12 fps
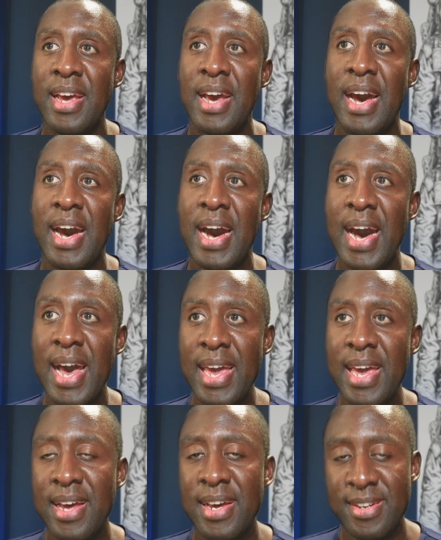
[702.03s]

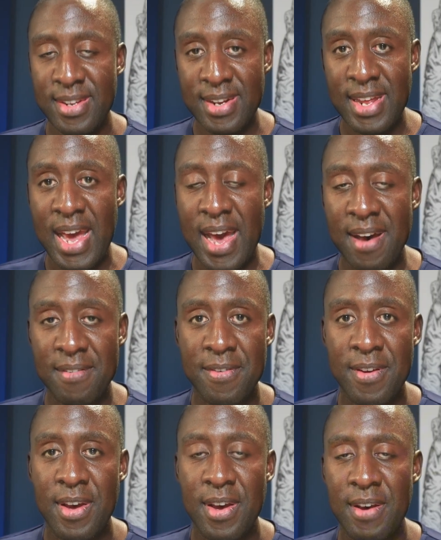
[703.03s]
I did have
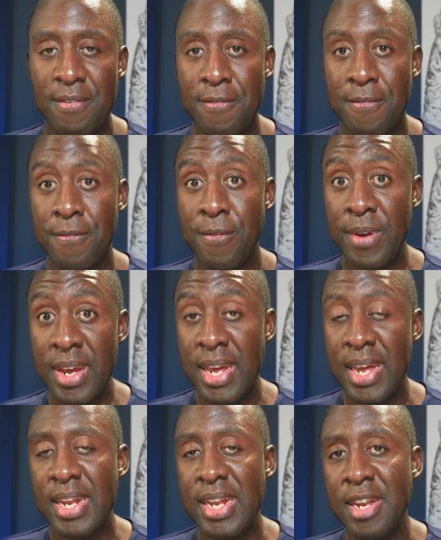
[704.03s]
a
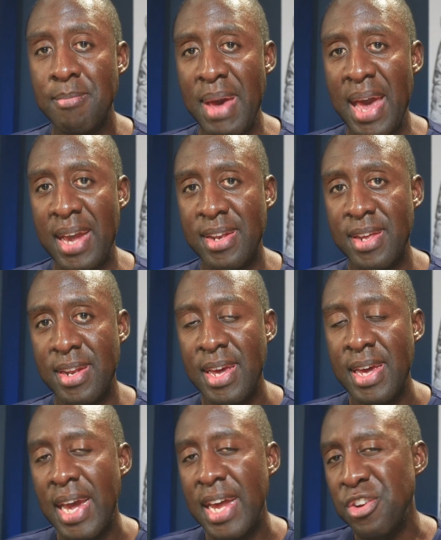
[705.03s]
free lead magnet.
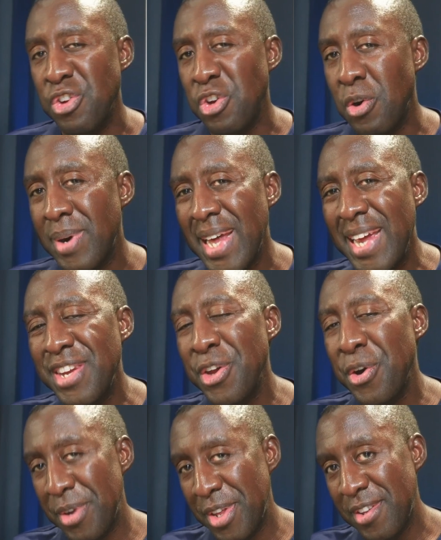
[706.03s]
And you know what I
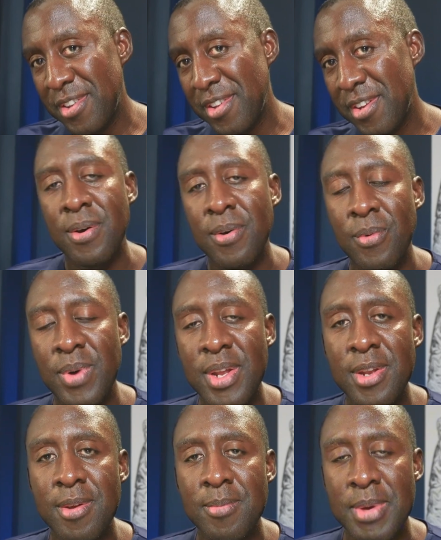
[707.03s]
noticed?
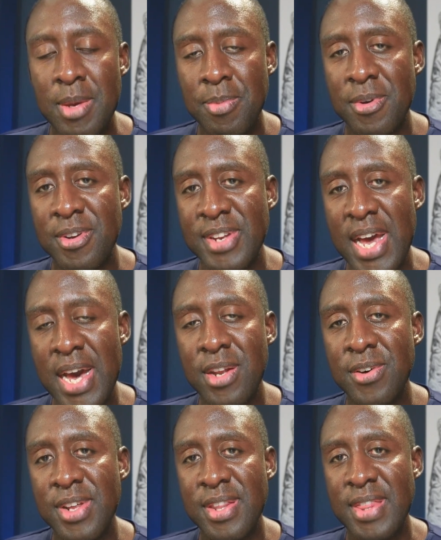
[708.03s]
When people
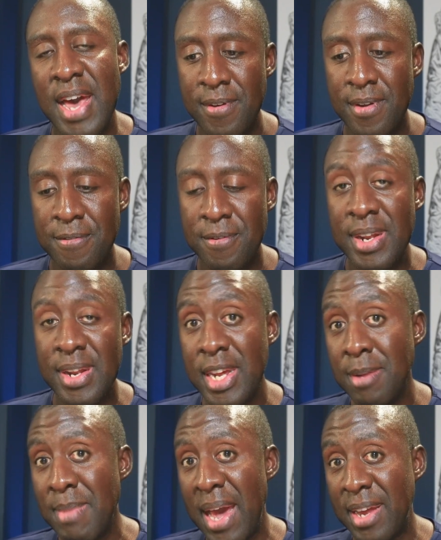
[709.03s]
downloaded that free
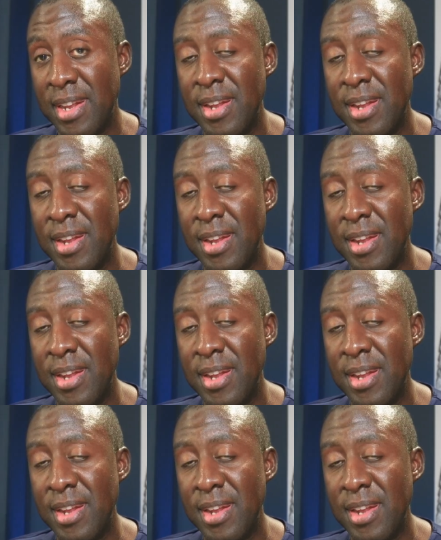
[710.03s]
lead magnet,